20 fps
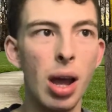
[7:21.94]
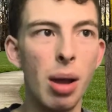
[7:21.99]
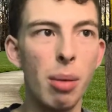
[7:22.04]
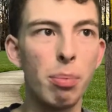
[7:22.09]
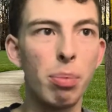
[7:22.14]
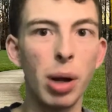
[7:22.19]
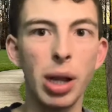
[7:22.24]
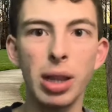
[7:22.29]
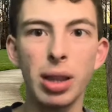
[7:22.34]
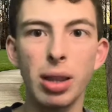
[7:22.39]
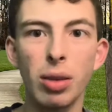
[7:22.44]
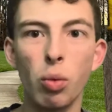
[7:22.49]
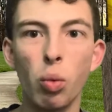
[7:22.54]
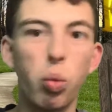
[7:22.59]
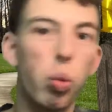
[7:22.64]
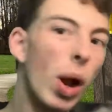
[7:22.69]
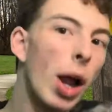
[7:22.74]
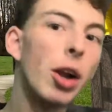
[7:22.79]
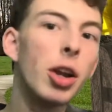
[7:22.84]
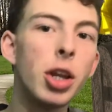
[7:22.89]
But
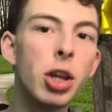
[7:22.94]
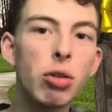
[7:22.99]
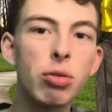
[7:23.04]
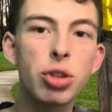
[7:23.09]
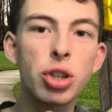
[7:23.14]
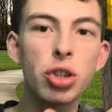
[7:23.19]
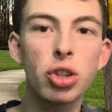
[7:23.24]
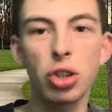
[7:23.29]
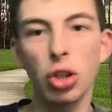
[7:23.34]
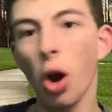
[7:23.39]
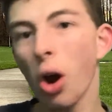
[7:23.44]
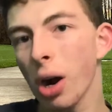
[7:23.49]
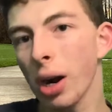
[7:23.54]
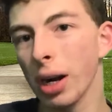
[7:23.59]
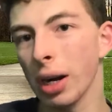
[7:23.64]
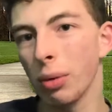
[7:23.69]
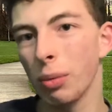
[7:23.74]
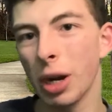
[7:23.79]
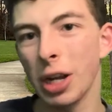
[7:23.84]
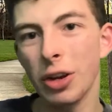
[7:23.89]
where do you
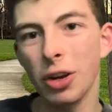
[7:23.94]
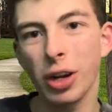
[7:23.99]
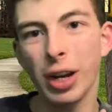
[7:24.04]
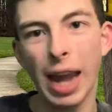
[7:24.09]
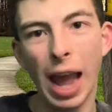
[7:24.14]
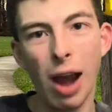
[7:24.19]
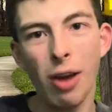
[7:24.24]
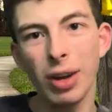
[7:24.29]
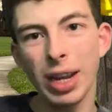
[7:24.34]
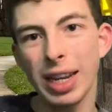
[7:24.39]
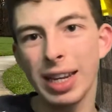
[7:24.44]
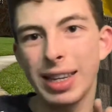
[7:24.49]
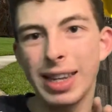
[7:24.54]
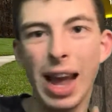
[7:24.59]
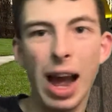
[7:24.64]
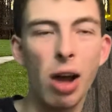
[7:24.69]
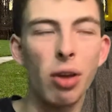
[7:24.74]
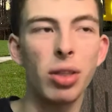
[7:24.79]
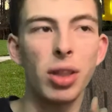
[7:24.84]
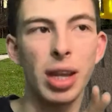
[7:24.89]
start when you're counting
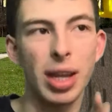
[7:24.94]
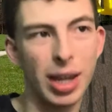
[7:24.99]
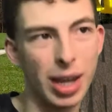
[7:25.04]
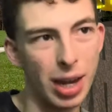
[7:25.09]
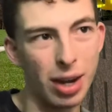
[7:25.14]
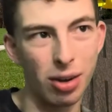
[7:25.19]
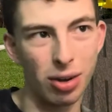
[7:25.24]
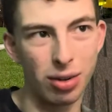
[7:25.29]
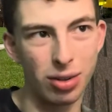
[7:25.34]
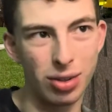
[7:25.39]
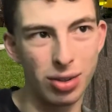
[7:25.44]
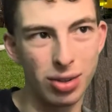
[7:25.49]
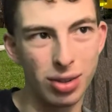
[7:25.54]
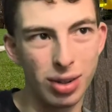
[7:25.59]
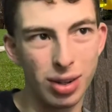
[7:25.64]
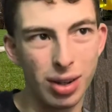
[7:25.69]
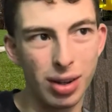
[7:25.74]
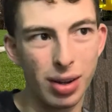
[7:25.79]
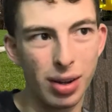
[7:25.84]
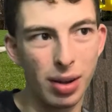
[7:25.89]
down the years?
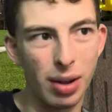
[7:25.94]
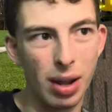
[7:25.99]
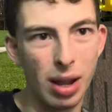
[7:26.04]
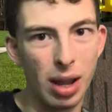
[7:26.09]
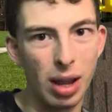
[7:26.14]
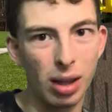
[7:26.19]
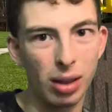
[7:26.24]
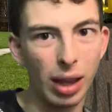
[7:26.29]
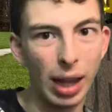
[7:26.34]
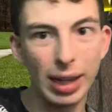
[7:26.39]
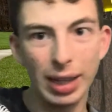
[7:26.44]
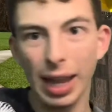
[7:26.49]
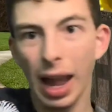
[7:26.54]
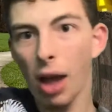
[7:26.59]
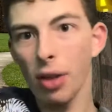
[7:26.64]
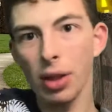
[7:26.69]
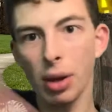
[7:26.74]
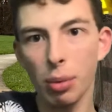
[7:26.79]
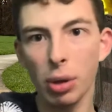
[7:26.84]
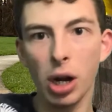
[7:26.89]
Now
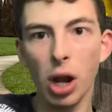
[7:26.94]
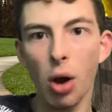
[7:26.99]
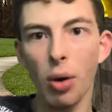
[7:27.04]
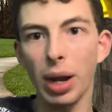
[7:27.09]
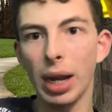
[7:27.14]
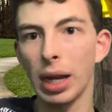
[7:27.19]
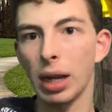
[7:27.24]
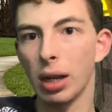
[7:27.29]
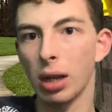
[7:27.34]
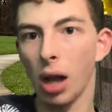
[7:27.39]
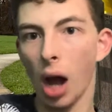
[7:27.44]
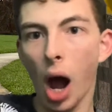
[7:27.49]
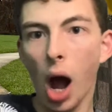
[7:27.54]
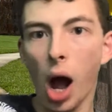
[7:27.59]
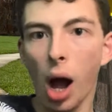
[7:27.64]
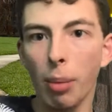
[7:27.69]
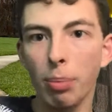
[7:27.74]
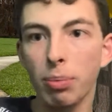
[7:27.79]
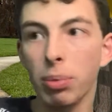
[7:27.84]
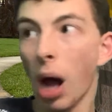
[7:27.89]
that we're going
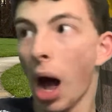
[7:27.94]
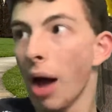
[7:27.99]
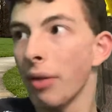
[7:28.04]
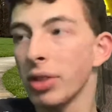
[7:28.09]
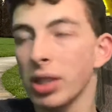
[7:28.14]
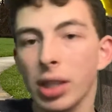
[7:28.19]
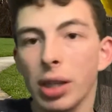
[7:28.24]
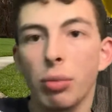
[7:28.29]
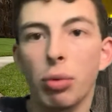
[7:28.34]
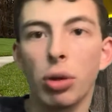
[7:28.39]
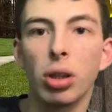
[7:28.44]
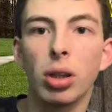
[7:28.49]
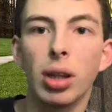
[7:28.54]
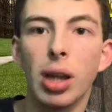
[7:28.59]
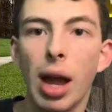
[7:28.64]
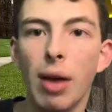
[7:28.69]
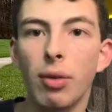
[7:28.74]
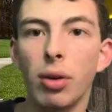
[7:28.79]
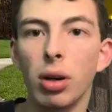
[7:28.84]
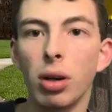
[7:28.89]
up, obviously we'll
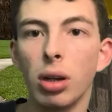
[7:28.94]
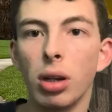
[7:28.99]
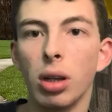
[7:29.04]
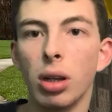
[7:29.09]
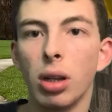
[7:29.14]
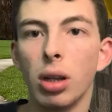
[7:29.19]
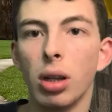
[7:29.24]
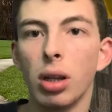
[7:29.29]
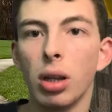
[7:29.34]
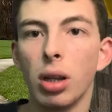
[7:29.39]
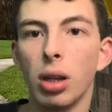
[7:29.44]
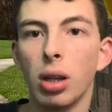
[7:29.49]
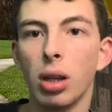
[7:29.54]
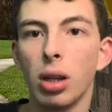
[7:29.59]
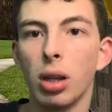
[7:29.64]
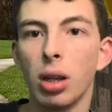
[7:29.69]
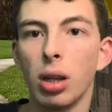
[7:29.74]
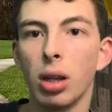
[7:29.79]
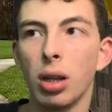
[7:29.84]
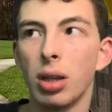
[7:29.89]
never
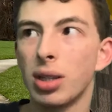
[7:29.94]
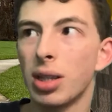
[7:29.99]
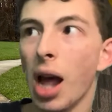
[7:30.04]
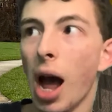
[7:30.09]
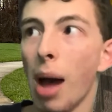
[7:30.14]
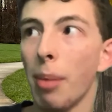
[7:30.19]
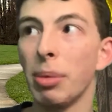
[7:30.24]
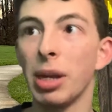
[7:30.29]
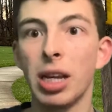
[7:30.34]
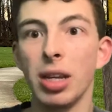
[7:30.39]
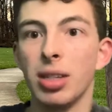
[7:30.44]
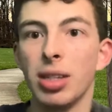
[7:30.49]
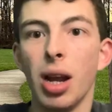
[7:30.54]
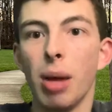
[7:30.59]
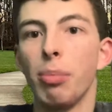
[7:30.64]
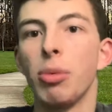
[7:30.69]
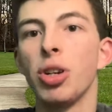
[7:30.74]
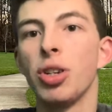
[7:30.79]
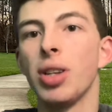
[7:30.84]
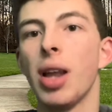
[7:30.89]
stop because
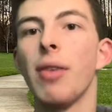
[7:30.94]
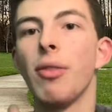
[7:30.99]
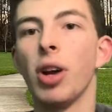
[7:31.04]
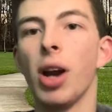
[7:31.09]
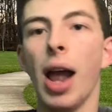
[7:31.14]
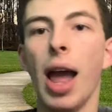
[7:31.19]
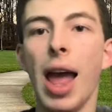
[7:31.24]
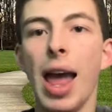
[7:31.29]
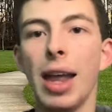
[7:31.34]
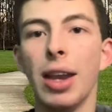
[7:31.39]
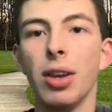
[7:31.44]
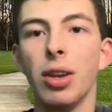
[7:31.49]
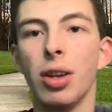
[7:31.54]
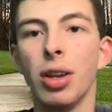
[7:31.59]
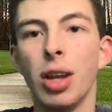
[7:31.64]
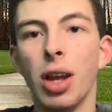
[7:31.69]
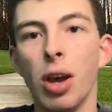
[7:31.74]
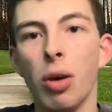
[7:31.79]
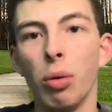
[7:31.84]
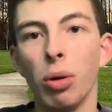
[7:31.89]
numbers never end.
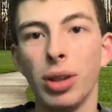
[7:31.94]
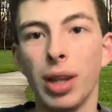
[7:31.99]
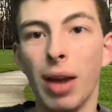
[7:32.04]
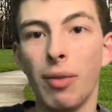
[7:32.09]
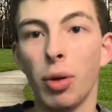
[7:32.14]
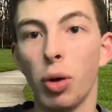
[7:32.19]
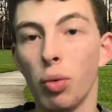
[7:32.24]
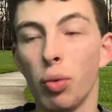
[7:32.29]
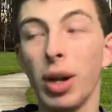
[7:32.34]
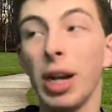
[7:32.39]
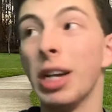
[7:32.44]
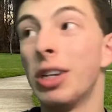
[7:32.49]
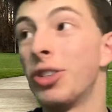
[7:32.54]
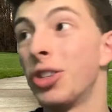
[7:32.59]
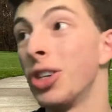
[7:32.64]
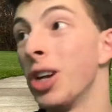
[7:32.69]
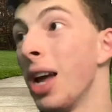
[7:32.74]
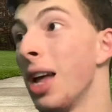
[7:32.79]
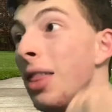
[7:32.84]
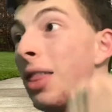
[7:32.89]
We'll never
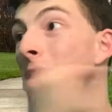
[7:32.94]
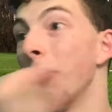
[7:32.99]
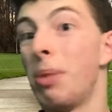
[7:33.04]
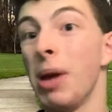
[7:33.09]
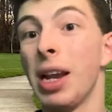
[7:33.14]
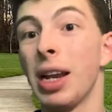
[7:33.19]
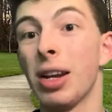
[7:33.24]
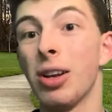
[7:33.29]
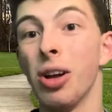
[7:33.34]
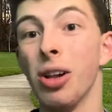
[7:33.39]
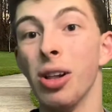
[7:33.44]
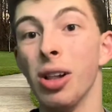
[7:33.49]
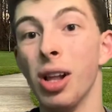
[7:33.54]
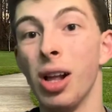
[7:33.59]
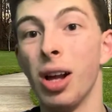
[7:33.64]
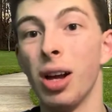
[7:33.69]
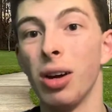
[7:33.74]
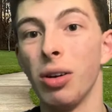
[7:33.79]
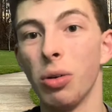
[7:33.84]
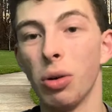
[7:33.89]
reach the pinnacle
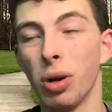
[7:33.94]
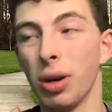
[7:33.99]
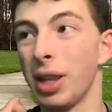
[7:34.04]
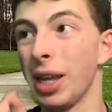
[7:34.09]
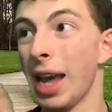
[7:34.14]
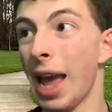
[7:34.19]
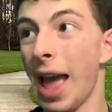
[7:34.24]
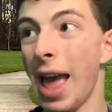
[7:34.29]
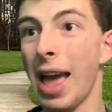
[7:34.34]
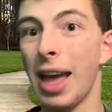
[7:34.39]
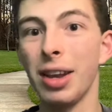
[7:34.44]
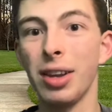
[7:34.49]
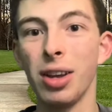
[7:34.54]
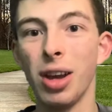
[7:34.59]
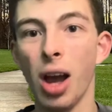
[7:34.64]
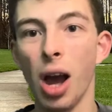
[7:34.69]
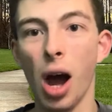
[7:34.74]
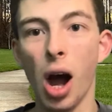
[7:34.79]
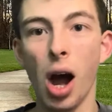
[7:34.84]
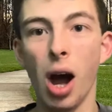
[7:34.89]
or the end
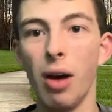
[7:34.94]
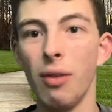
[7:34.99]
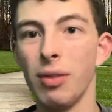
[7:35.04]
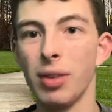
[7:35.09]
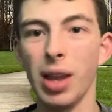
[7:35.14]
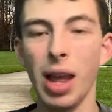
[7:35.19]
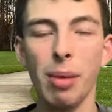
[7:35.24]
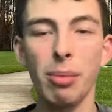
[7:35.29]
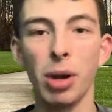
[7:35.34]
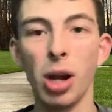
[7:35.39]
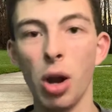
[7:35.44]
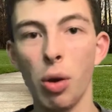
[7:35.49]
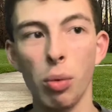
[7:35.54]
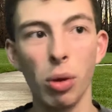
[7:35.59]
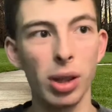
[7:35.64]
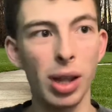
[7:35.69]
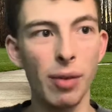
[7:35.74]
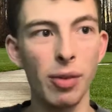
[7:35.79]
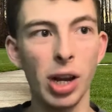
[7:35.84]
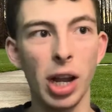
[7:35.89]
of number. We'll
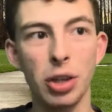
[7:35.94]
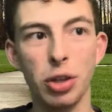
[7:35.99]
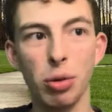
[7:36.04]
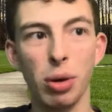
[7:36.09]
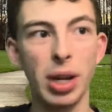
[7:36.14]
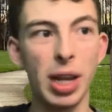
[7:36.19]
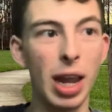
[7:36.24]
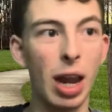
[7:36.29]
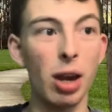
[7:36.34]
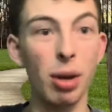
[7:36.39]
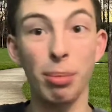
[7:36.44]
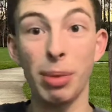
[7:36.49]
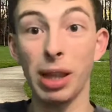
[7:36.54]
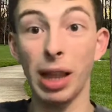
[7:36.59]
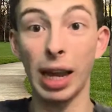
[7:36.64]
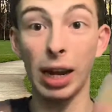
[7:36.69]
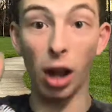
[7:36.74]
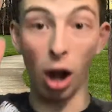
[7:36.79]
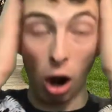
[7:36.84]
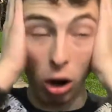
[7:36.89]
never get to a year and be
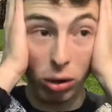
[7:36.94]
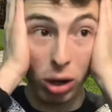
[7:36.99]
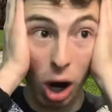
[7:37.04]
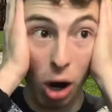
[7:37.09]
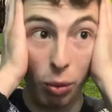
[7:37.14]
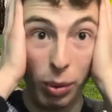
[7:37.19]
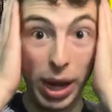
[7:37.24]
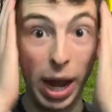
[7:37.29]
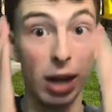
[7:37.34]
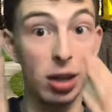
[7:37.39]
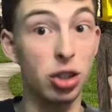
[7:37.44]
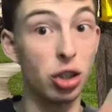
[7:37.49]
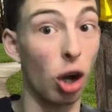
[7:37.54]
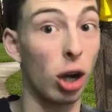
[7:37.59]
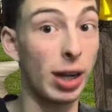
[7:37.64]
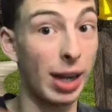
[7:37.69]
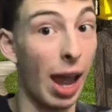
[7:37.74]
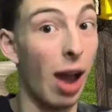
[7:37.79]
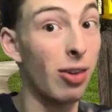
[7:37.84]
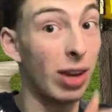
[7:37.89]
like, oh no, we got to
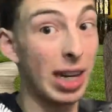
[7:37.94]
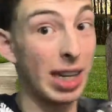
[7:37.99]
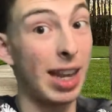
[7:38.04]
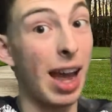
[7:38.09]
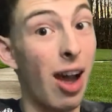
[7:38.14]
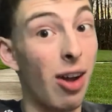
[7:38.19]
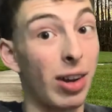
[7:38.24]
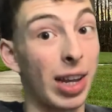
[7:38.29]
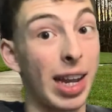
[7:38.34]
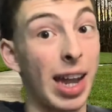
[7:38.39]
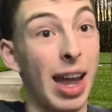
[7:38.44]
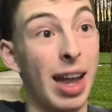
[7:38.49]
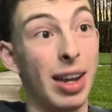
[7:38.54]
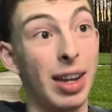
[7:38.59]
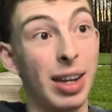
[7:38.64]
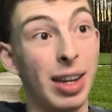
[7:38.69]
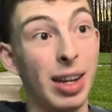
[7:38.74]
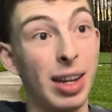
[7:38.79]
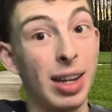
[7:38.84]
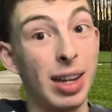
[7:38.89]
start counting down again.
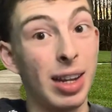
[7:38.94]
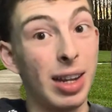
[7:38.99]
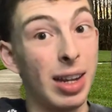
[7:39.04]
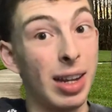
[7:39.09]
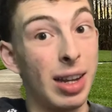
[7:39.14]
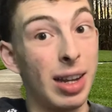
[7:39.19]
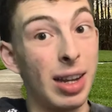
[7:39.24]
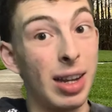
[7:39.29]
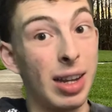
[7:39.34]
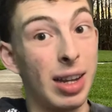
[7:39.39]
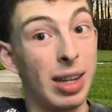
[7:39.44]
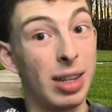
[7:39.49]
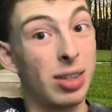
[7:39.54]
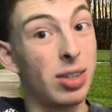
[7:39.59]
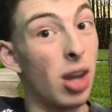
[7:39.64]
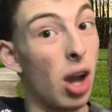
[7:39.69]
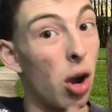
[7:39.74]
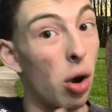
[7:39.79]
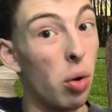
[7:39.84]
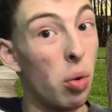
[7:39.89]

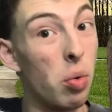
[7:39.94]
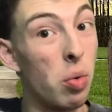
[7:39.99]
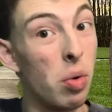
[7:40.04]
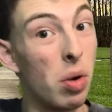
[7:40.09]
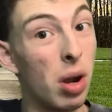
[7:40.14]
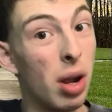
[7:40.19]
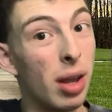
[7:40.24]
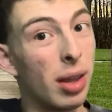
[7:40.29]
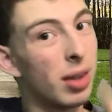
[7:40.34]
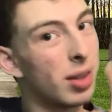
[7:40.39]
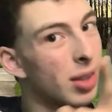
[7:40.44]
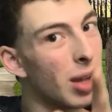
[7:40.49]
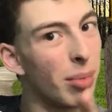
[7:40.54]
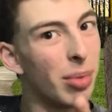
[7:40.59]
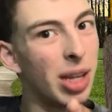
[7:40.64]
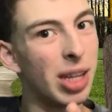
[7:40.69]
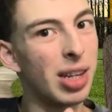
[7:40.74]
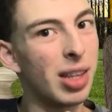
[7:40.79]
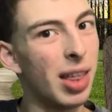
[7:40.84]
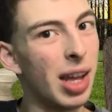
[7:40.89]
So,
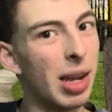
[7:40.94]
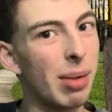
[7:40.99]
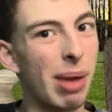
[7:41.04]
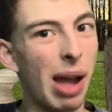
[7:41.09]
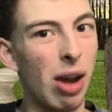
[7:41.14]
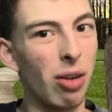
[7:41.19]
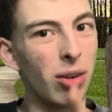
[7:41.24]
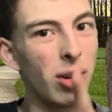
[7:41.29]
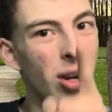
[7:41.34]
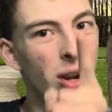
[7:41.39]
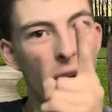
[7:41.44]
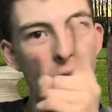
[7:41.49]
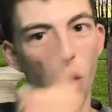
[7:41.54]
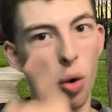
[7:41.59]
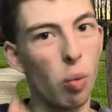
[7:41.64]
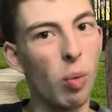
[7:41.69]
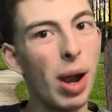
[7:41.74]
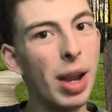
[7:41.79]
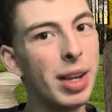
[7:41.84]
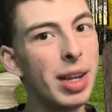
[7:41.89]
something to think about.
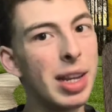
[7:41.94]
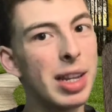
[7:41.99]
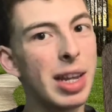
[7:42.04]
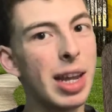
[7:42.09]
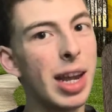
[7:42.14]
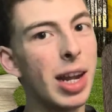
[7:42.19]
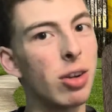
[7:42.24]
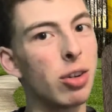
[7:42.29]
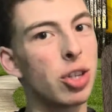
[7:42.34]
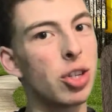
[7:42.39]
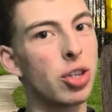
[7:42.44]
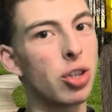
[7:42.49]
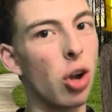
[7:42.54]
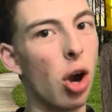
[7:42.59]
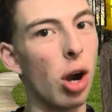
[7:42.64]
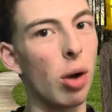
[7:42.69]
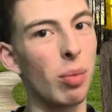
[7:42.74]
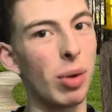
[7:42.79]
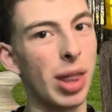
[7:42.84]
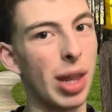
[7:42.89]
When did years
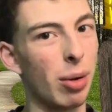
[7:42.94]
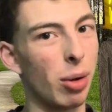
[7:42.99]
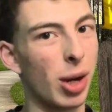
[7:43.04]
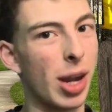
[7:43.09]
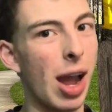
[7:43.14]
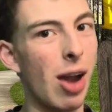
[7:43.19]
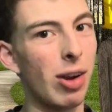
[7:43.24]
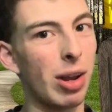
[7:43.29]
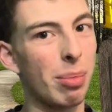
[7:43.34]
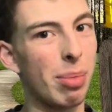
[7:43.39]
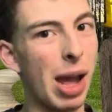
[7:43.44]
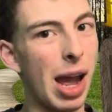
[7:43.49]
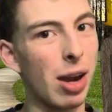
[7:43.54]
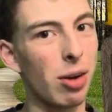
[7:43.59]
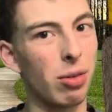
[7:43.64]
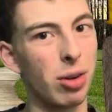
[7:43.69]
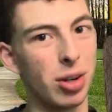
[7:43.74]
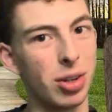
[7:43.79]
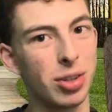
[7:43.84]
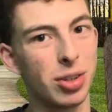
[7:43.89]
start when they were counting
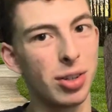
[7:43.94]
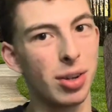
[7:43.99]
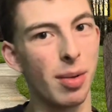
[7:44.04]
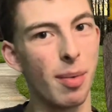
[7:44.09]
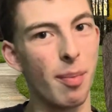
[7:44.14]
backwards?